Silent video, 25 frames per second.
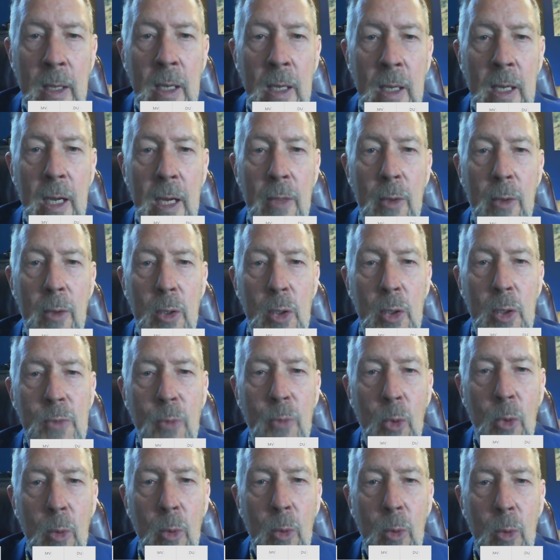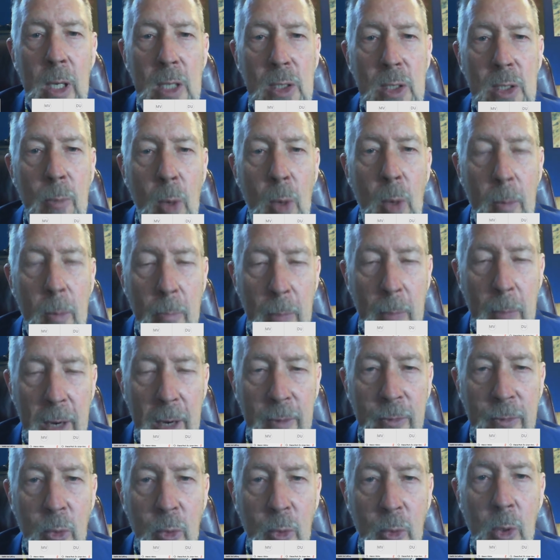And they're useful as a
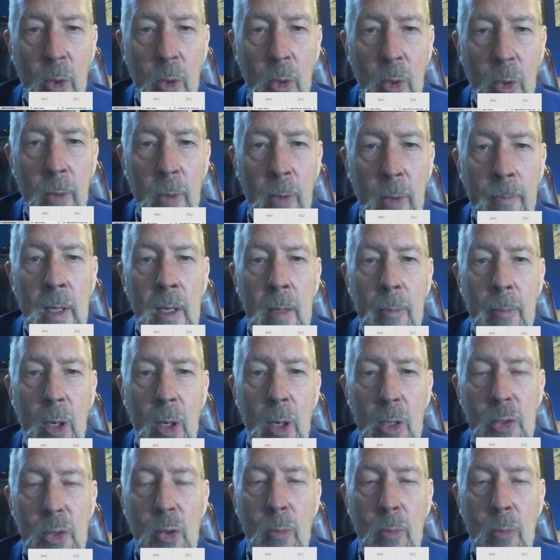metaphor, but also